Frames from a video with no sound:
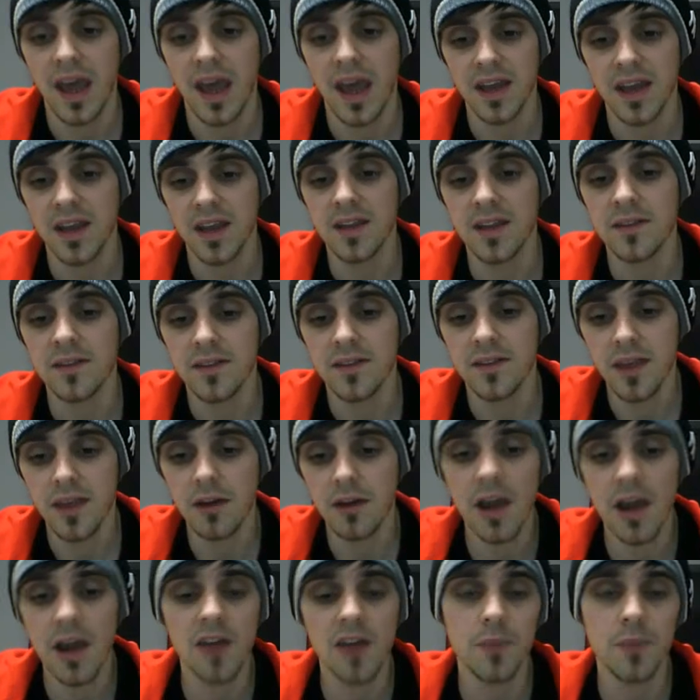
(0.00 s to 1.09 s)
And then
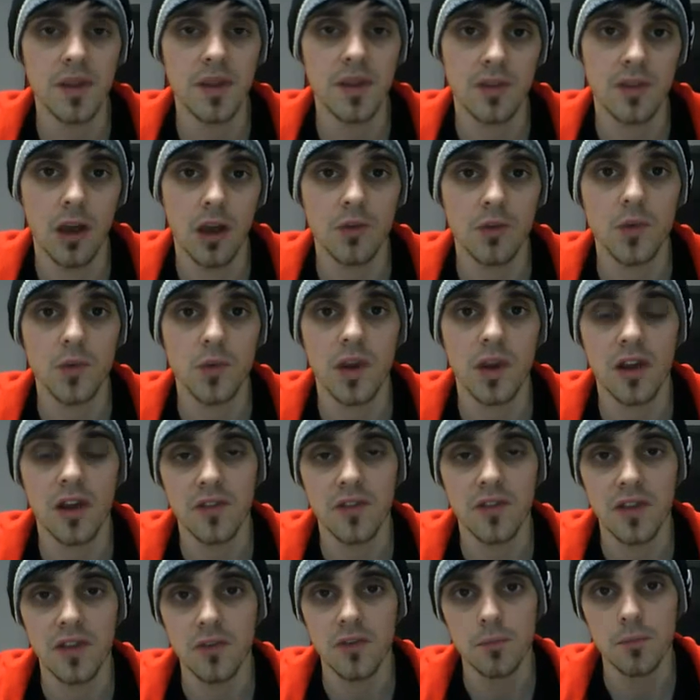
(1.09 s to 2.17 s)
there have been times when
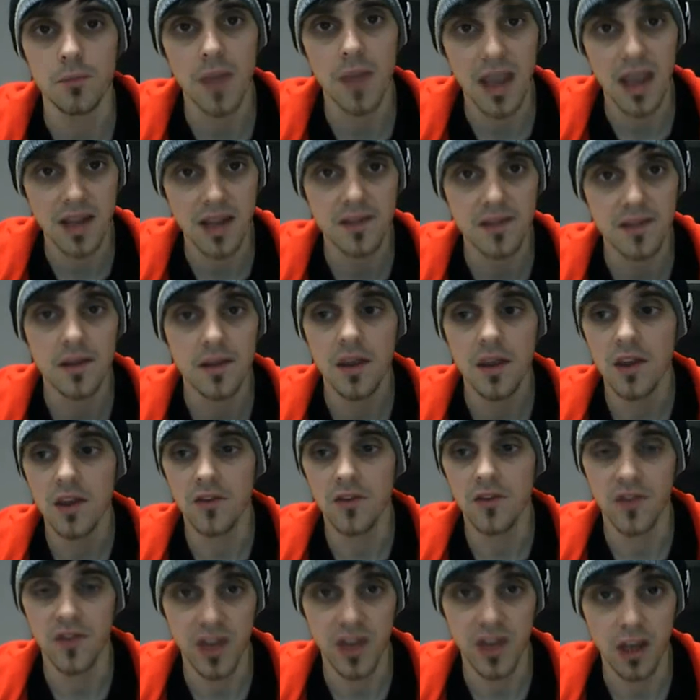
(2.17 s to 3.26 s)
I've even made
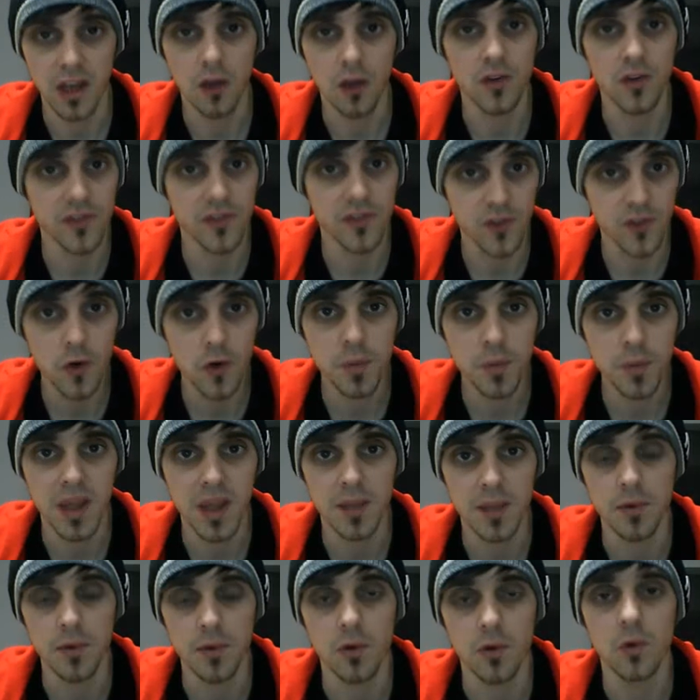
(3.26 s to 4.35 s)
videos for
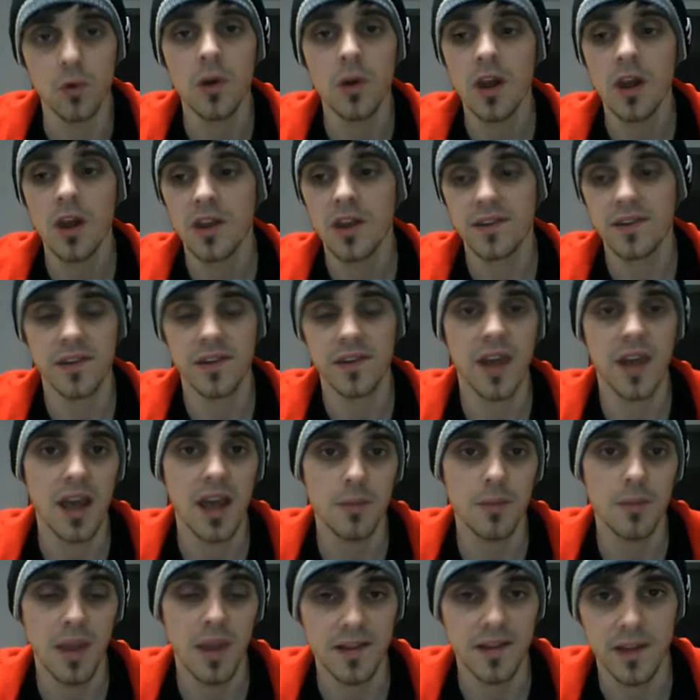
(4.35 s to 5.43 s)
people so that
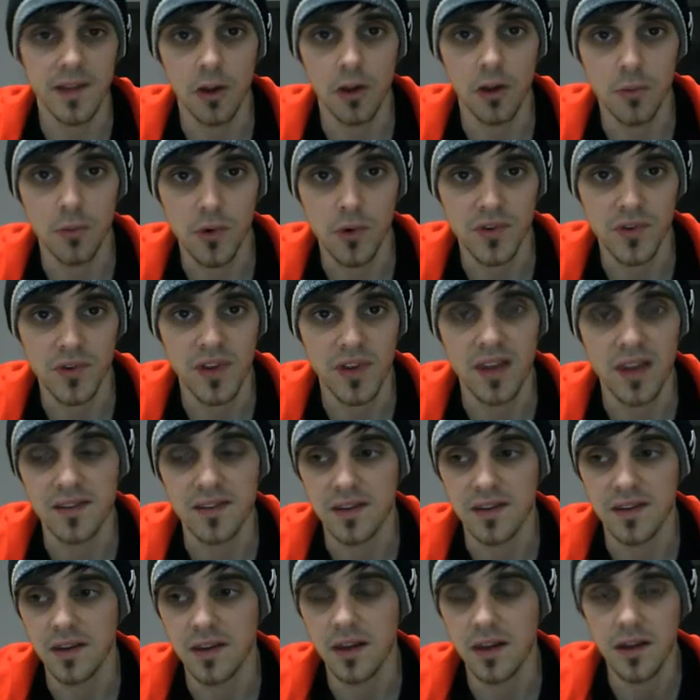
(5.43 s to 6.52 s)
it makes a lot more
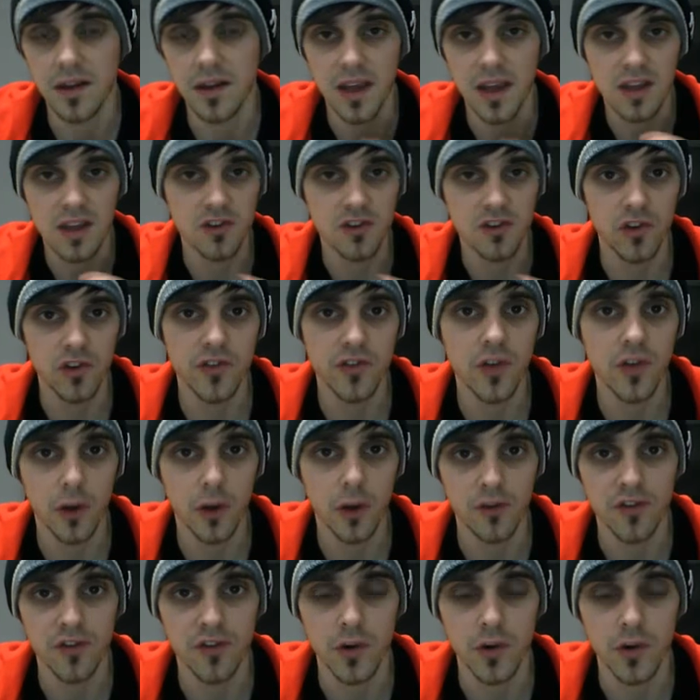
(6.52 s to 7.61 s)
sense and that they can just
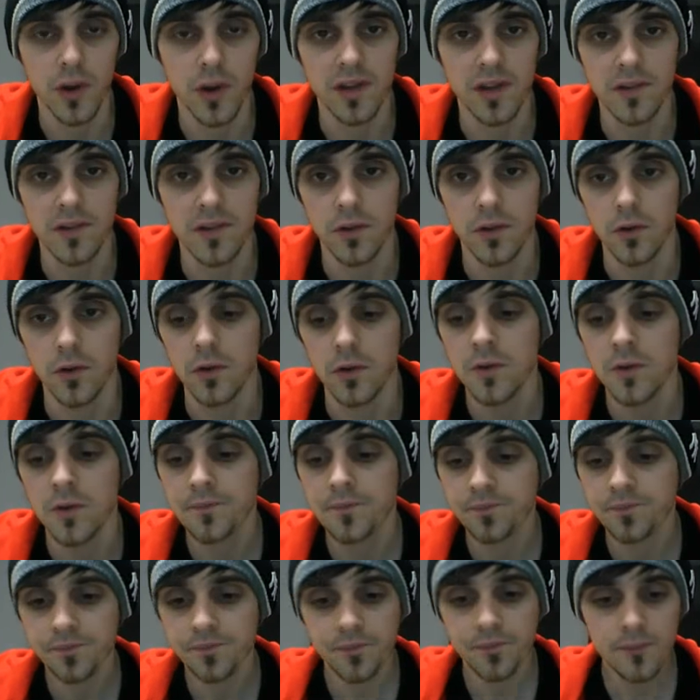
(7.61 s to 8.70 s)
follow through it to
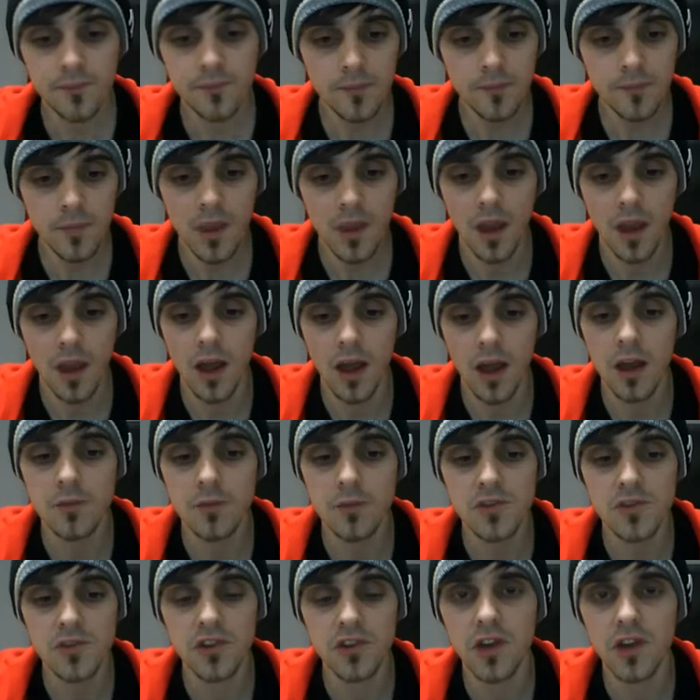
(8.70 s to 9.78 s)

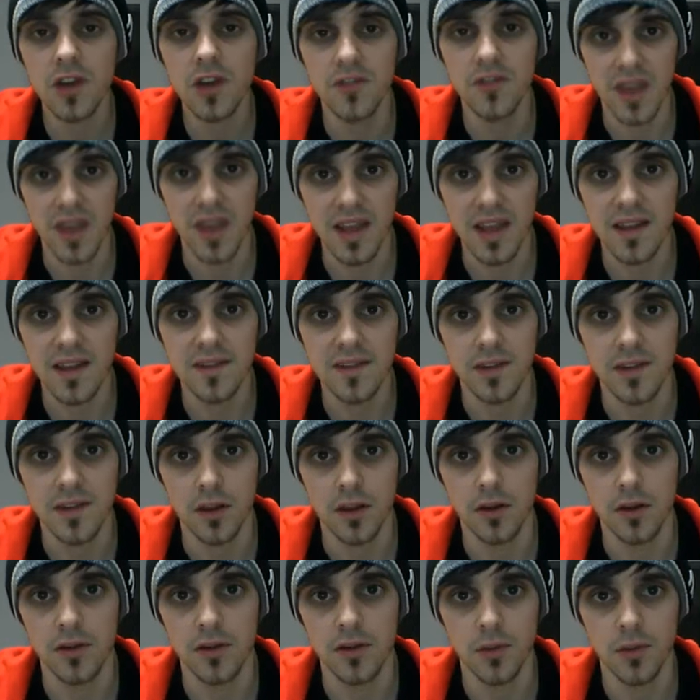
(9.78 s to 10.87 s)
just kind of ease
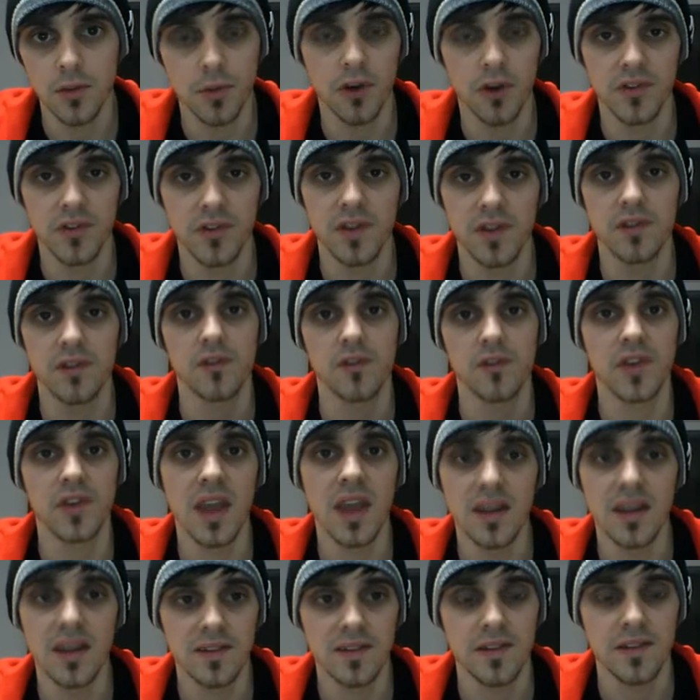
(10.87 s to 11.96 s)
the process of
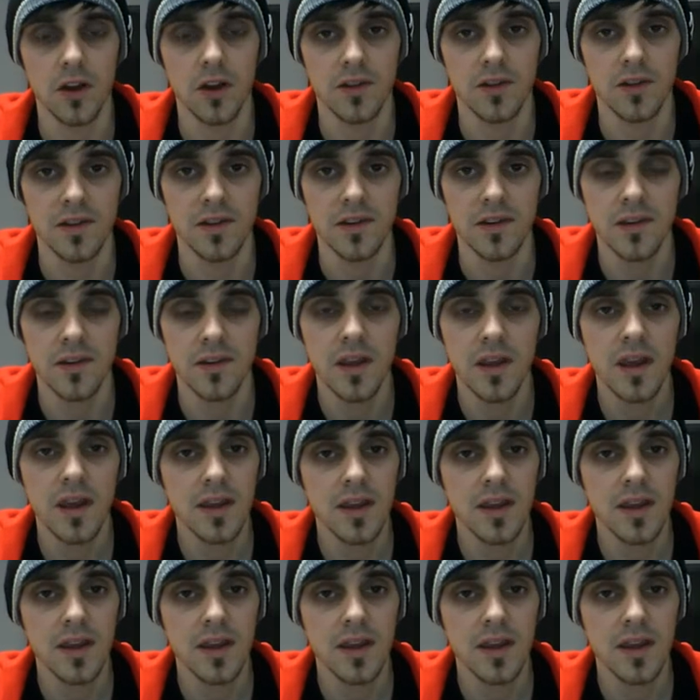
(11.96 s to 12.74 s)
getting started.